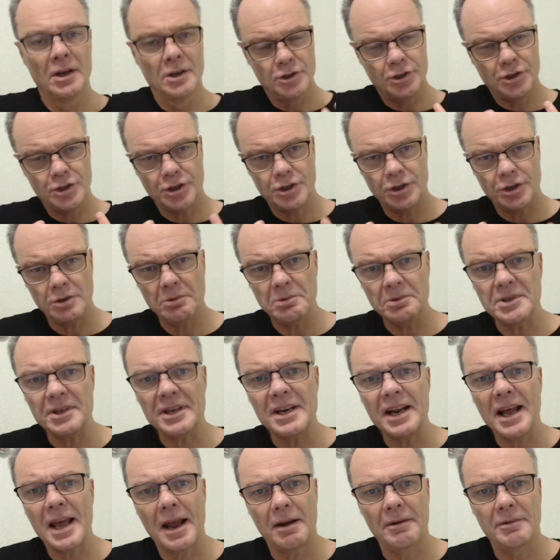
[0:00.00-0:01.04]
choose
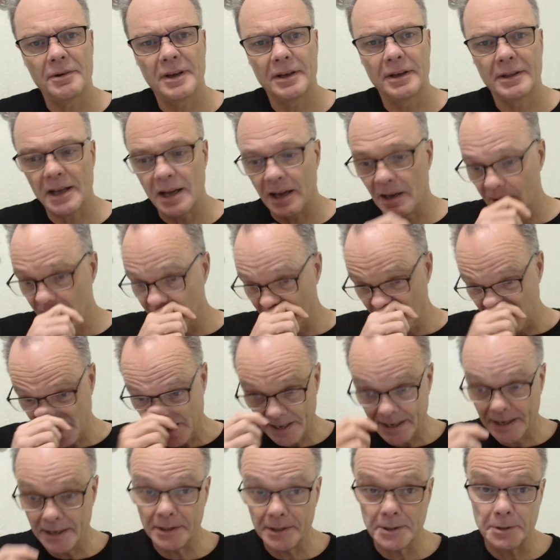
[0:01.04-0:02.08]
an area
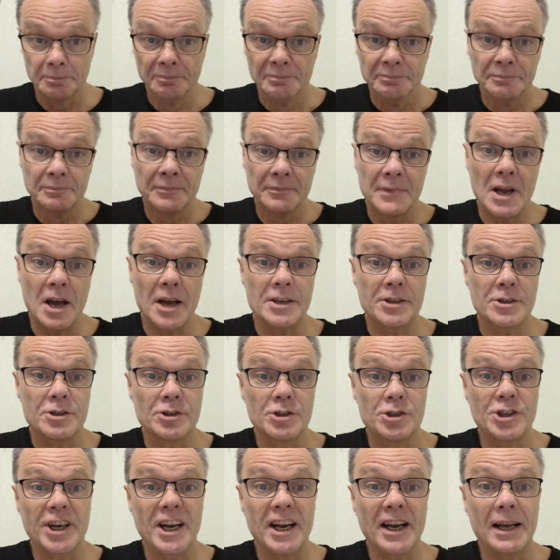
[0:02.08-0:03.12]
that is nice and
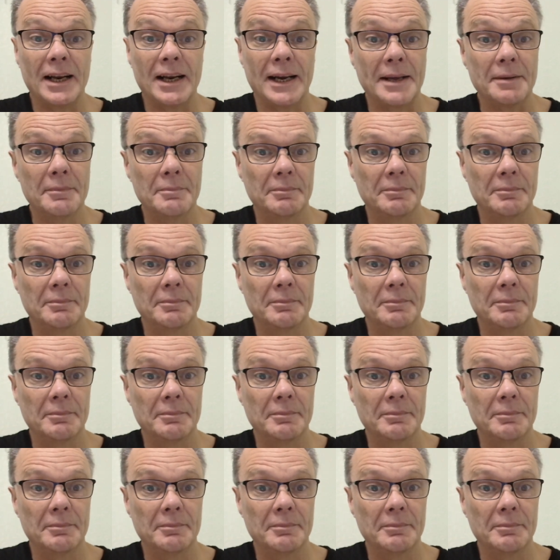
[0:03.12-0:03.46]
shingly,